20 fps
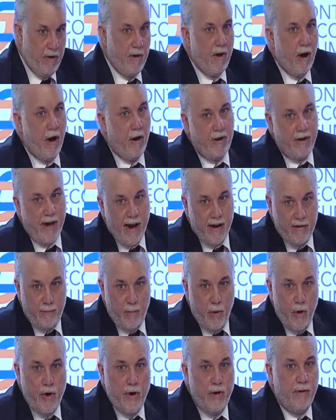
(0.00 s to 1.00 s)
Our tax
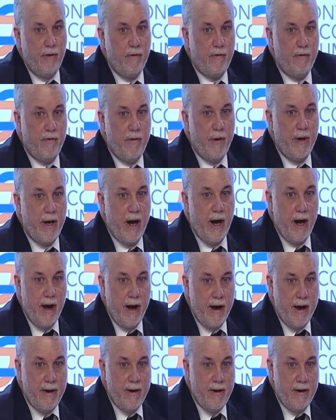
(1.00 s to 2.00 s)
burden is very
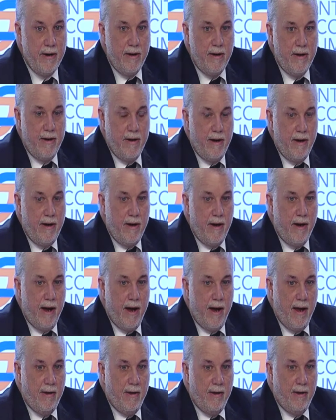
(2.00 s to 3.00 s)
high,
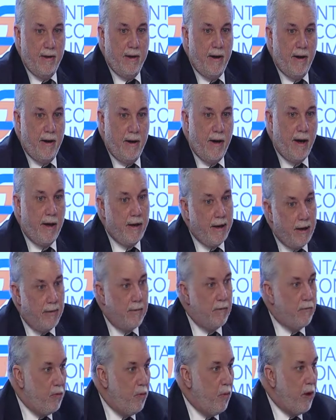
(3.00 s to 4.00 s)
and uh, any,
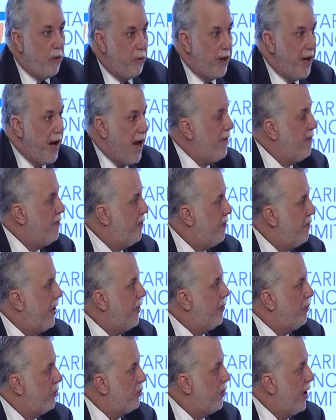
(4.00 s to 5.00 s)
what we have for
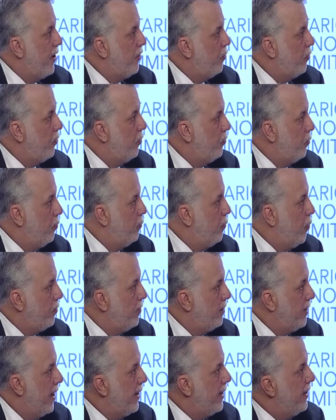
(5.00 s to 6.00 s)
federal transfers will
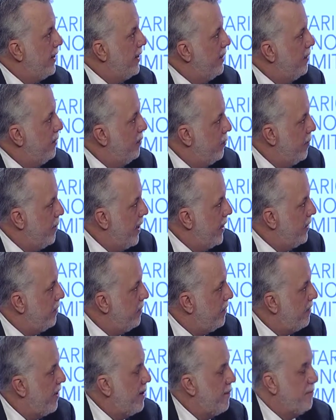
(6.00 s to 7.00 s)
most likely remain the
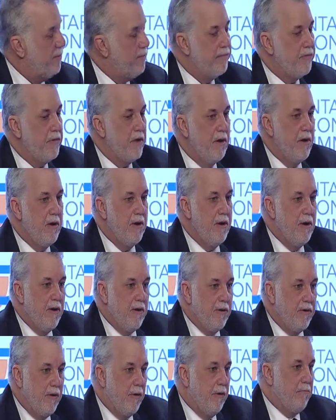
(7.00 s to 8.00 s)
same.
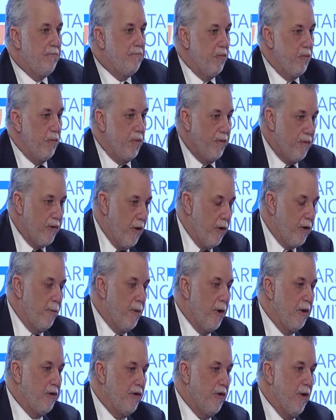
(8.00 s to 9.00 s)
So we've talked
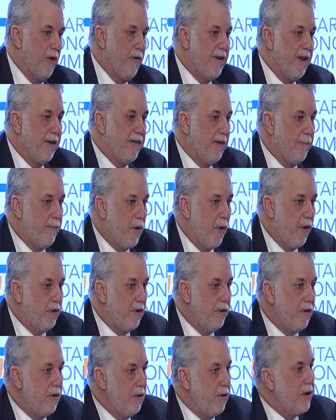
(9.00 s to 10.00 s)
about growth, that's
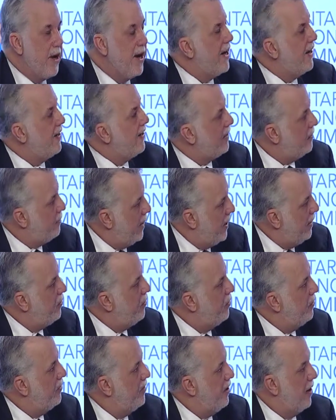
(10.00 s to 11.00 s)
important. Looking at
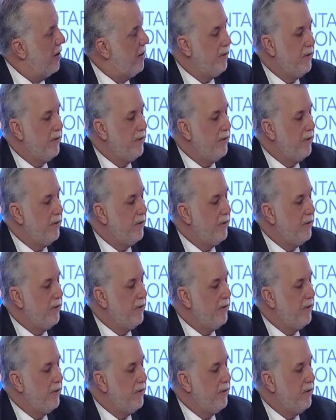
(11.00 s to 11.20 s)
expenses now.